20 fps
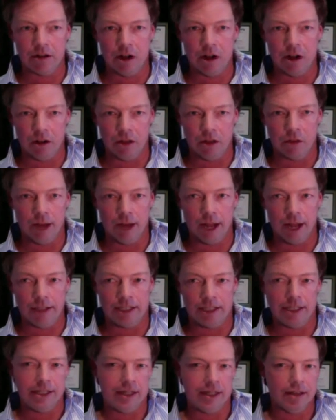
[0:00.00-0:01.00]
all the way,
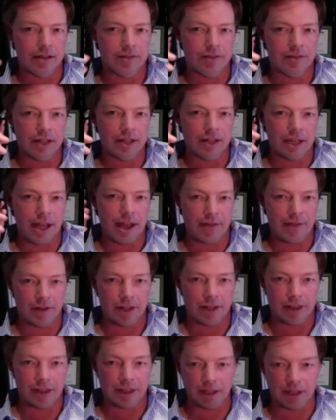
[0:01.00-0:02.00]
to give it
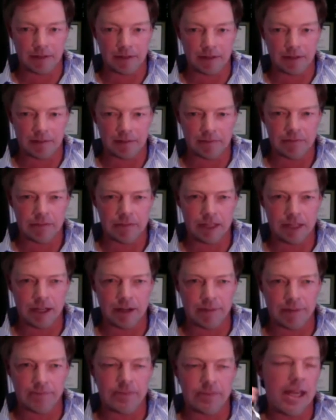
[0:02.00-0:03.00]
everything, you
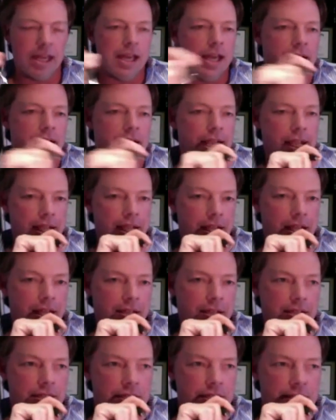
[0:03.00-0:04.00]
know?
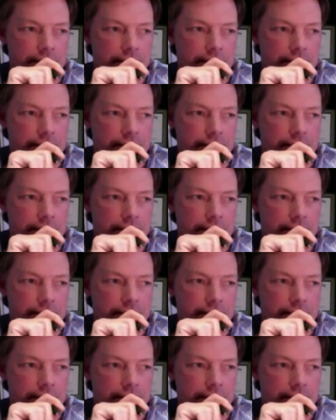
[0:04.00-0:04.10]
And